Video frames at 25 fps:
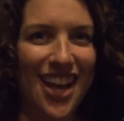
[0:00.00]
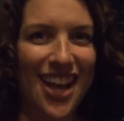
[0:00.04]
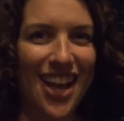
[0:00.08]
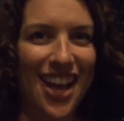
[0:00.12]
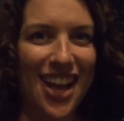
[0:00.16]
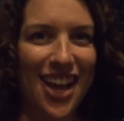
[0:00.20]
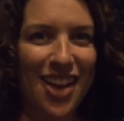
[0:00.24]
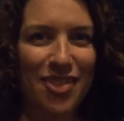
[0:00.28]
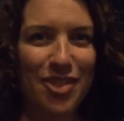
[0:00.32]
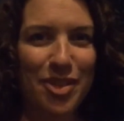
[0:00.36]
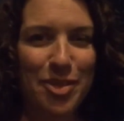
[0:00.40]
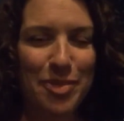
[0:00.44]

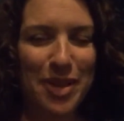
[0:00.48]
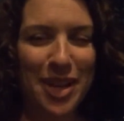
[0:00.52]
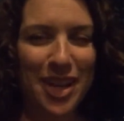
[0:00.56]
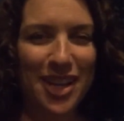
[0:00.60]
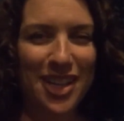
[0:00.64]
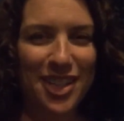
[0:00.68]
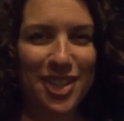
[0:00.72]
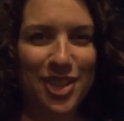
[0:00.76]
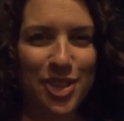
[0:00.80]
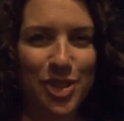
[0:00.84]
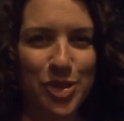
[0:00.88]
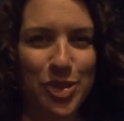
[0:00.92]
Hi everybody,
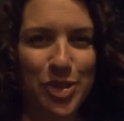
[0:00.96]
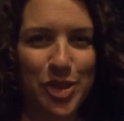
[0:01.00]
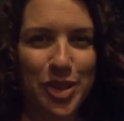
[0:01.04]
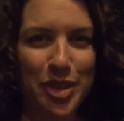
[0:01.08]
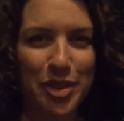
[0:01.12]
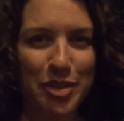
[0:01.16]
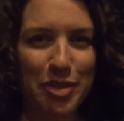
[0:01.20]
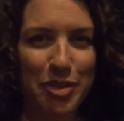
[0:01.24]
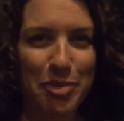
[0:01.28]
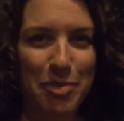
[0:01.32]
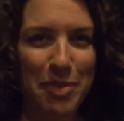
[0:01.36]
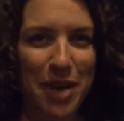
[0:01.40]
it's
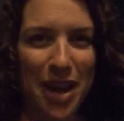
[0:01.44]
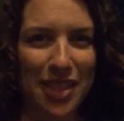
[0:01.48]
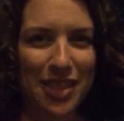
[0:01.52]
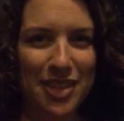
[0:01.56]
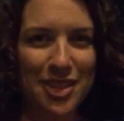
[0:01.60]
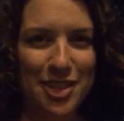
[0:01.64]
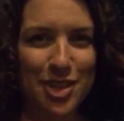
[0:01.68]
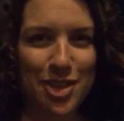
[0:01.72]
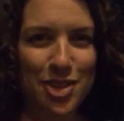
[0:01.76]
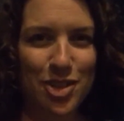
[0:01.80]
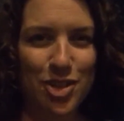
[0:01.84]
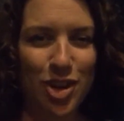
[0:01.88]
Julia from
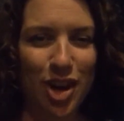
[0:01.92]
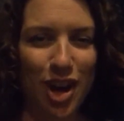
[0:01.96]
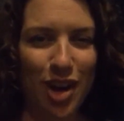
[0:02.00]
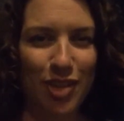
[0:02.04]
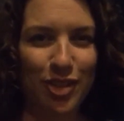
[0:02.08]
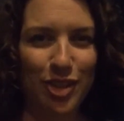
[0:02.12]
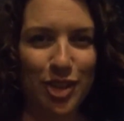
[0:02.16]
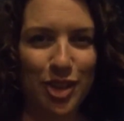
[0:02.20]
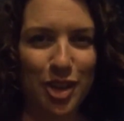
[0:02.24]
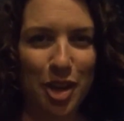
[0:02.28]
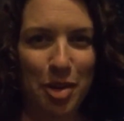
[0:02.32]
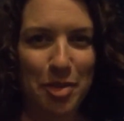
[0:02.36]
Matheson
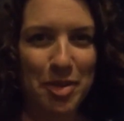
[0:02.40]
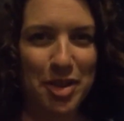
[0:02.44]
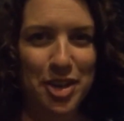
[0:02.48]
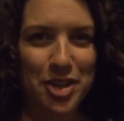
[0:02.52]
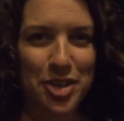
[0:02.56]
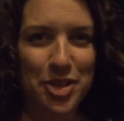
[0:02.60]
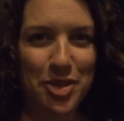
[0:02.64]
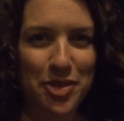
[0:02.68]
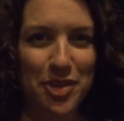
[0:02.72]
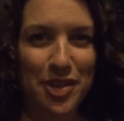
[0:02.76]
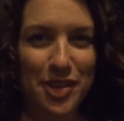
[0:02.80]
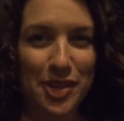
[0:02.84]
Travel coming
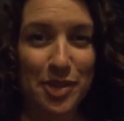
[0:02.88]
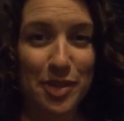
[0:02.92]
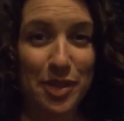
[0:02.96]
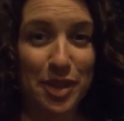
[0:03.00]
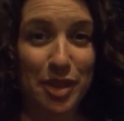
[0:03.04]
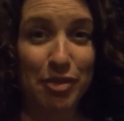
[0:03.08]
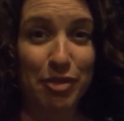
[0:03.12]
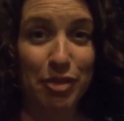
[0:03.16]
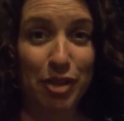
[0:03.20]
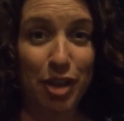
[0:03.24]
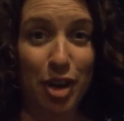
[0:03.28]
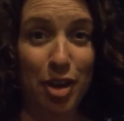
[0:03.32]
to you this
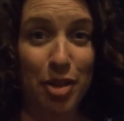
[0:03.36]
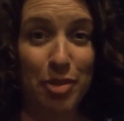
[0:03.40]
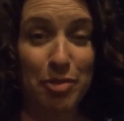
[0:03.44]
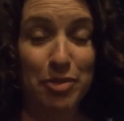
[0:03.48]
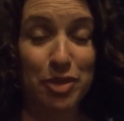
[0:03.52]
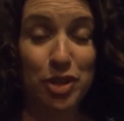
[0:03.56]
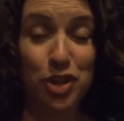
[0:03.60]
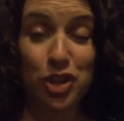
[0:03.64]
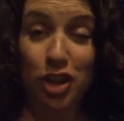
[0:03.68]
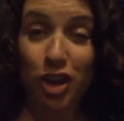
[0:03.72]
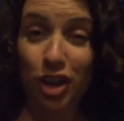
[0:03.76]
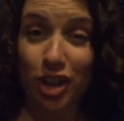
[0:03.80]
week from
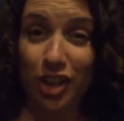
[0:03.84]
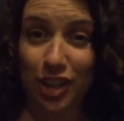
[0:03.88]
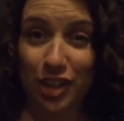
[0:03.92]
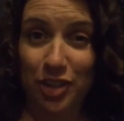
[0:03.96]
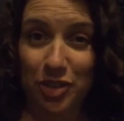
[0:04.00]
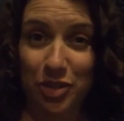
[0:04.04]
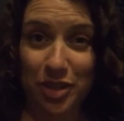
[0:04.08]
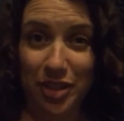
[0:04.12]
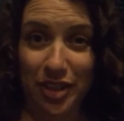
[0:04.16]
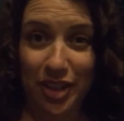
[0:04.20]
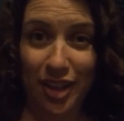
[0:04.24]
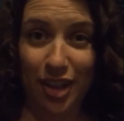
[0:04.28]
Charlotte,
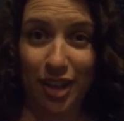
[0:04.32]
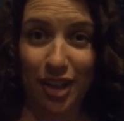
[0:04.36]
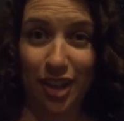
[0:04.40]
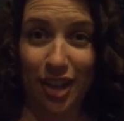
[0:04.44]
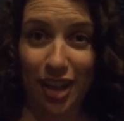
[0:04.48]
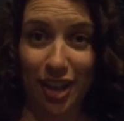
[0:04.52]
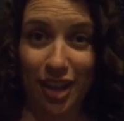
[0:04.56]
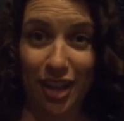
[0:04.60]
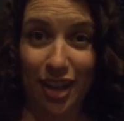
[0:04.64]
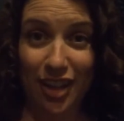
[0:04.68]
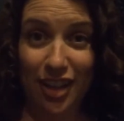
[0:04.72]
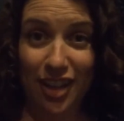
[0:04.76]
North
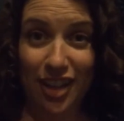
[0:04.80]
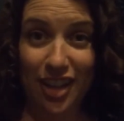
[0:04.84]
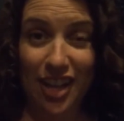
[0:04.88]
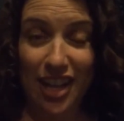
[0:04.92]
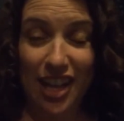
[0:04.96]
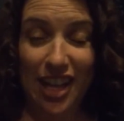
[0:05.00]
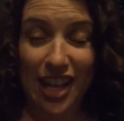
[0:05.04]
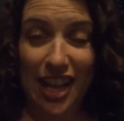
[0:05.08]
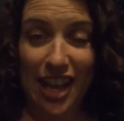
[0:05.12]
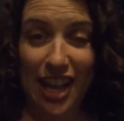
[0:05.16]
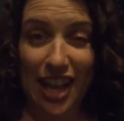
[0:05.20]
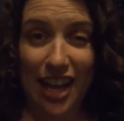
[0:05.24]
Carolina
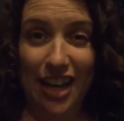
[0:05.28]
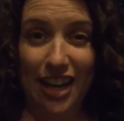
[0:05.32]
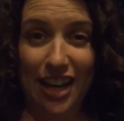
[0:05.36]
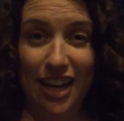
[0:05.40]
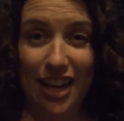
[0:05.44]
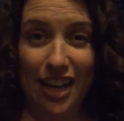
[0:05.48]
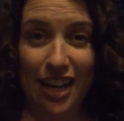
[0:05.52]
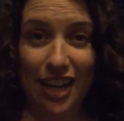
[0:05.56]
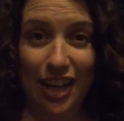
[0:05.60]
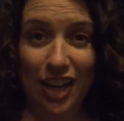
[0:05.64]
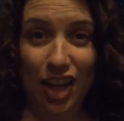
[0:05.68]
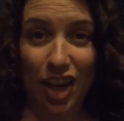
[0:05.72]
at
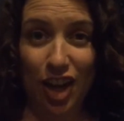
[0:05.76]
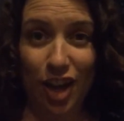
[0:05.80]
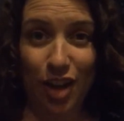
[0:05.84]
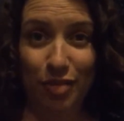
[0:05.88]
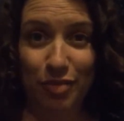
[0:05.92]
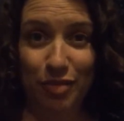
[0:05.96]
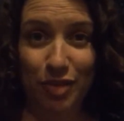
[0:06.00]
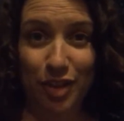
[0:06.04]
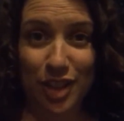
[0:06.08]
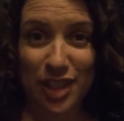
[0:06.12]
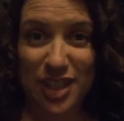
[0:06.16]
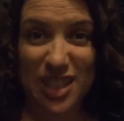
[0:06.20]
a
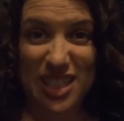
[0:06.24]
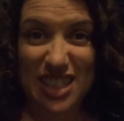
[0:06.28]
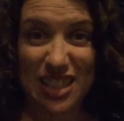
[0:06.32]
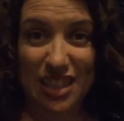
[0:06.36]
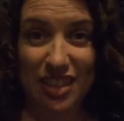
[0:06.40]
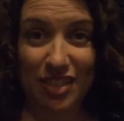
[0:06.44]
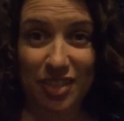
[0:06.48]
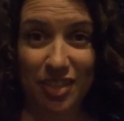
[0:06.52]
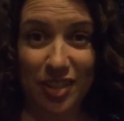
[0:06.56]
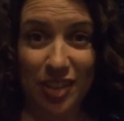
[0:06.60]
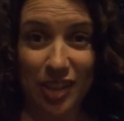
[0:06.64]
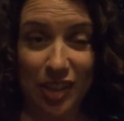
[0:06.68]
conference on
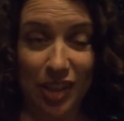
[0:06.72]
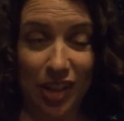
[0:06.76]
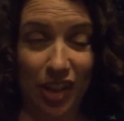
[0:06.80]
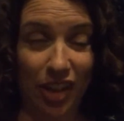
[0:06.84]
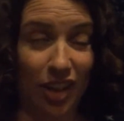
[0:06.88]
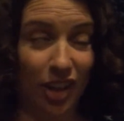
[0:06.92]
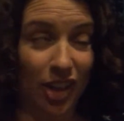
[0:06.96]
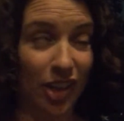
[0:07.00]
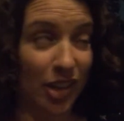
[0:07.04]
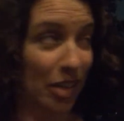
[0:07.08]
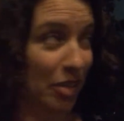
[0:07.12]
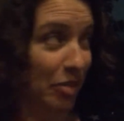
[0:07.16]

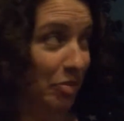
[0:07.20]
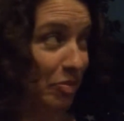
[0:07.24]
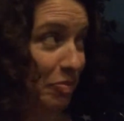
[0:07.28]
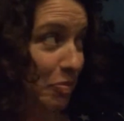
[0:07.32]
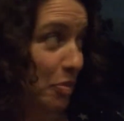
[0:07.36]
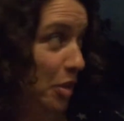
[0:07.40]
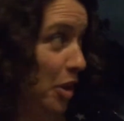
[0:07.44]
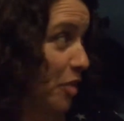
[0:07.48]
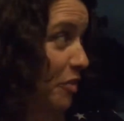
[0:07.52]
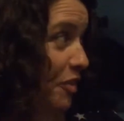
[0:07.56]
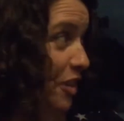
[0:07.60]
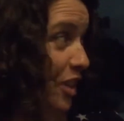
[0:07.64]
a
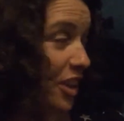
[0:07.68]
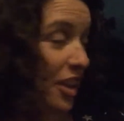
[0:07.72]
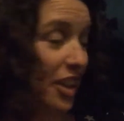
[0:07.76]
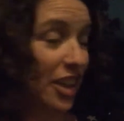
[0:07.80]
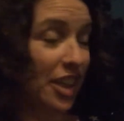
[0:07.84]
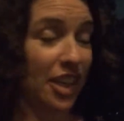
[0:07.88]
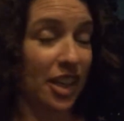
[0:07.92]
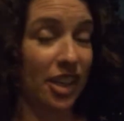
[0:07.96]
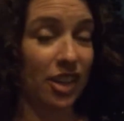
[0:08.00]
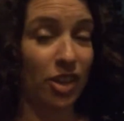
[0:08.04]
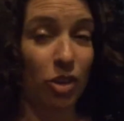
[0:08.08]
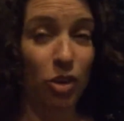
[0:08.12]

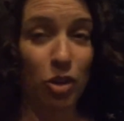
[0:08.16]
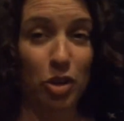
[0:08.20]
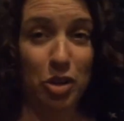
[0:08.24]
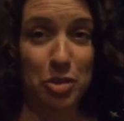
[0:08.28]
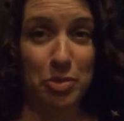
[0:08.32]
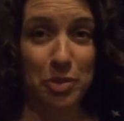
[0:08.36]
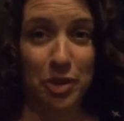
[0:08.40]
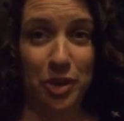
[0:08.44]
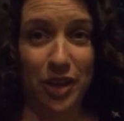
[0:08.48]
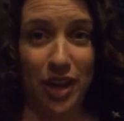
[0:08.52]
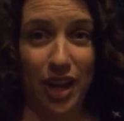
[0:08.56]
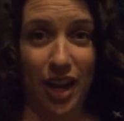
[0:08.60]
perfectly
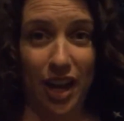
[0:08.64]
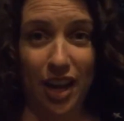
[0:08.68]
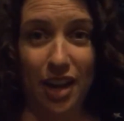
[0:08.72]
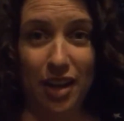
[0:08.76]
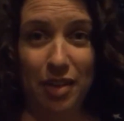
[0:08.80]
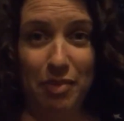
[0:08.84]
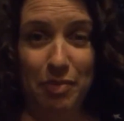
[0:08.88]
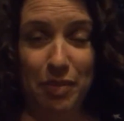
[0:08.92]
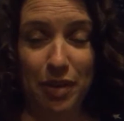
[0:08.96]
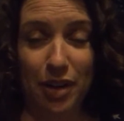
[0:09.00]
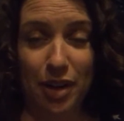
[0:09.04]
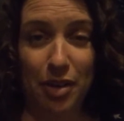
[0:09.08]
horrible
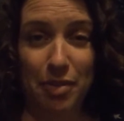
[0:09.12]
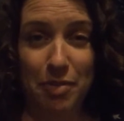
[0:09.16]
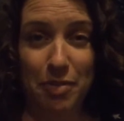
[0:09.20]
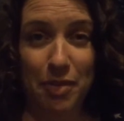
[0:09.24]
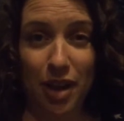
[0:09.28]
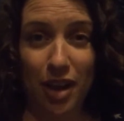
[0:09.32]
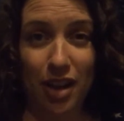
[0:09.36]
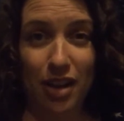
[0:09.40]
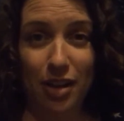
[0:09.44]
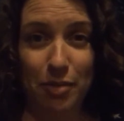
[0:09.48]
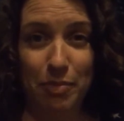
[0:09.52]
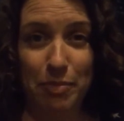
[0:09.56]
night, but I'm
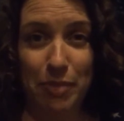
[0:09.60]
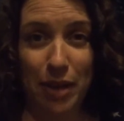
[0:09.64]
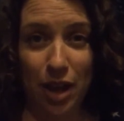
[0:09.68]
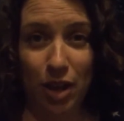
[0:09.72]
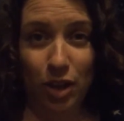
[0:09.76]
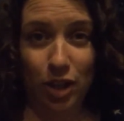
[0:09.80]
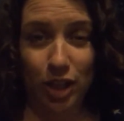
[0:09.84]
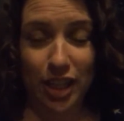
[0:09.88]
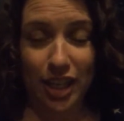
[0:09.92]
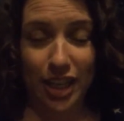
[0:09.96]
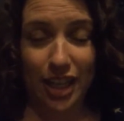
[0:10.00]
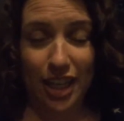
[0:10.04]
on a
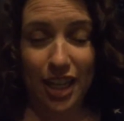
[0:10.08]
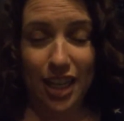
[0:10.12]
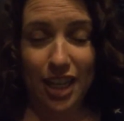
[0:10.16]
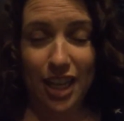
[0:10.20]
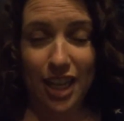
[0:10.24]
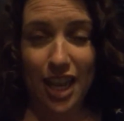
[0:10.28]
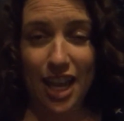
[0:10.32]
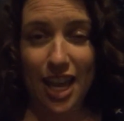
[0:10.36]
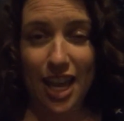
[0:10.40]
balcony.